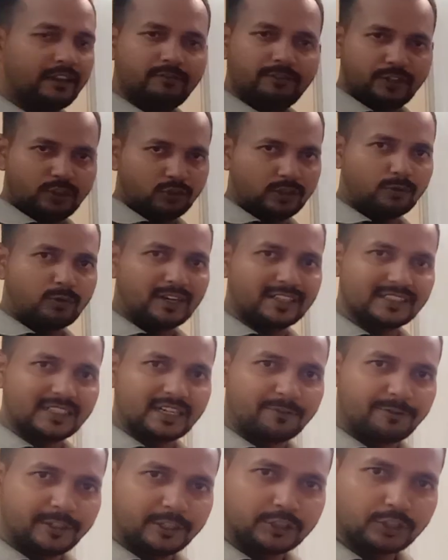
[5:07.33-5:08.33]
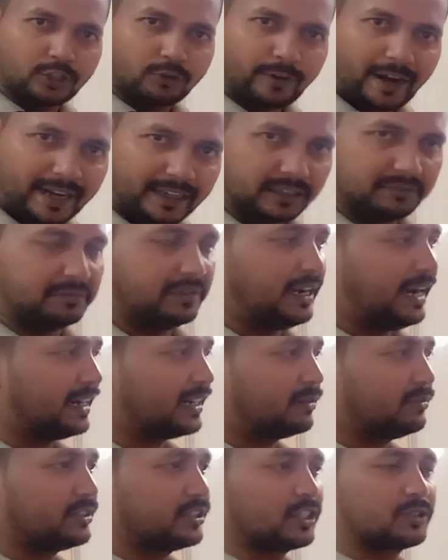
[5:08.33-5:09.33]
we know that what is the definition of atom.
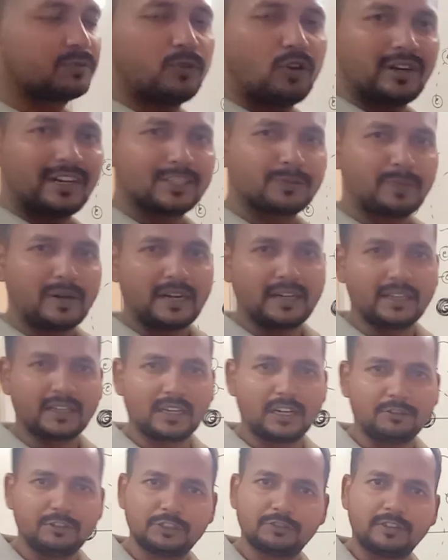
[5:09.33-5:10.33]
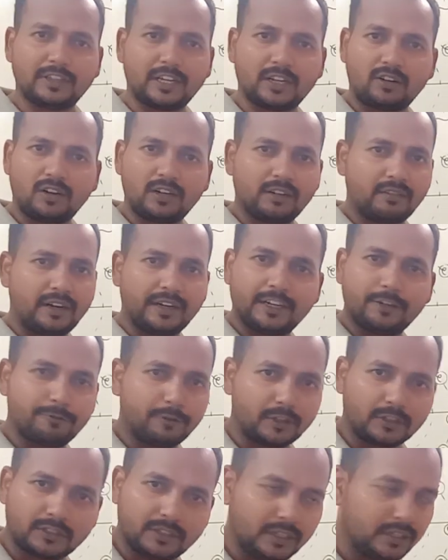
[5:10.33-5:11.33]
Atom is the smallest particle which we cannot divide it
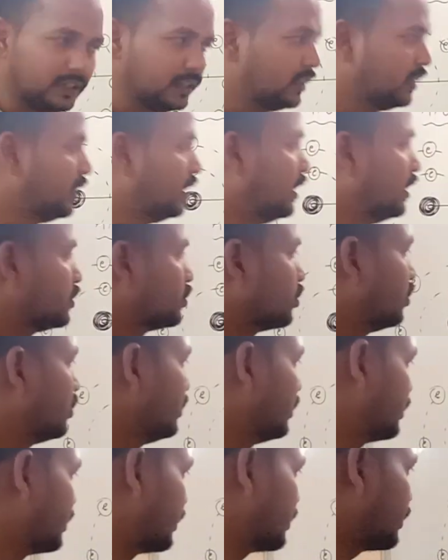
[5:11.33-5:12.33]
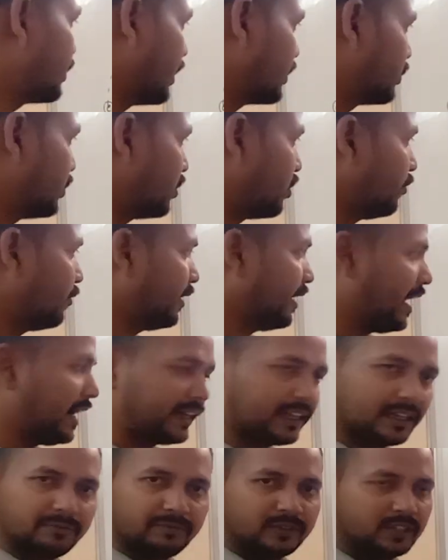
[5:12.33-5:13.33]
further. So this is the structure of an
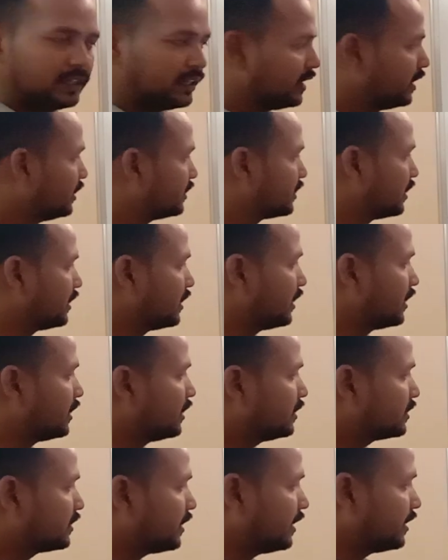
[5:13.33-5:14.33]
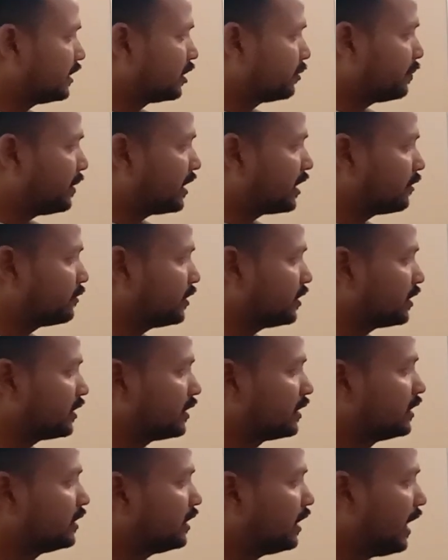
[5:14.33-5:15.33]
atom. The center part of
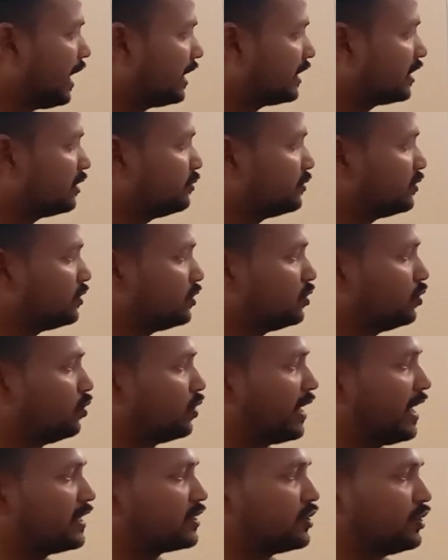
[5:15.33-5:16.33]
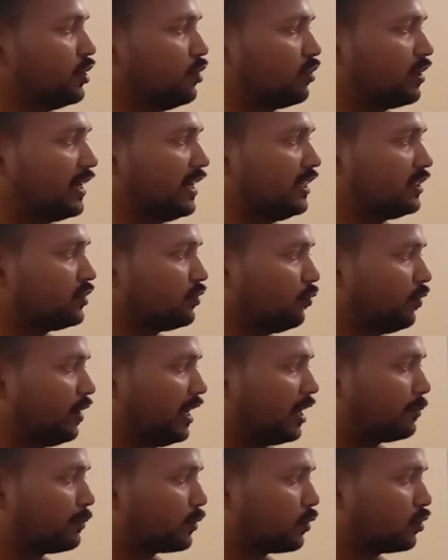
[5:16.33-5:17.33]
the atom known as nucleus,
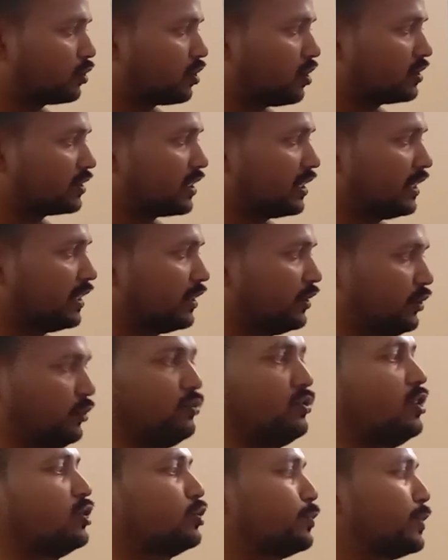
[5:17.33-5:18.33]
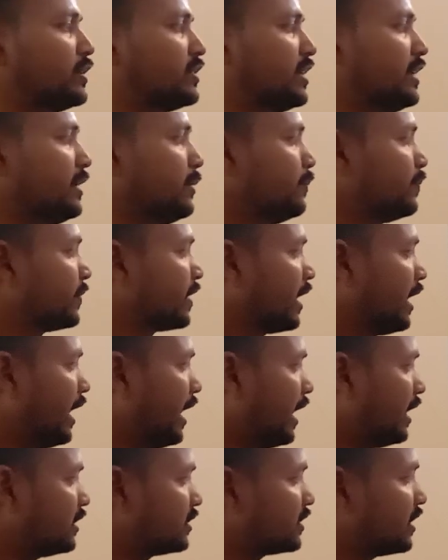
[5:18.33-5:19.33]
where protons and neutrons present,
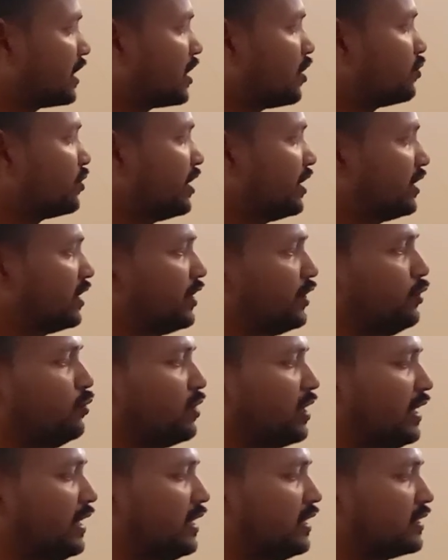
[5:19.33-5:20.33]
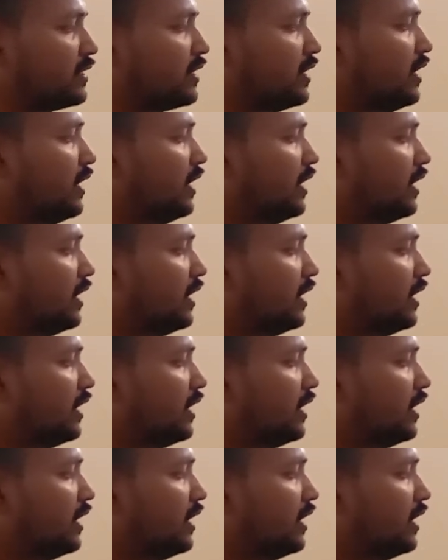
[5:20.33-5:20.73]
and surrounding the nucleus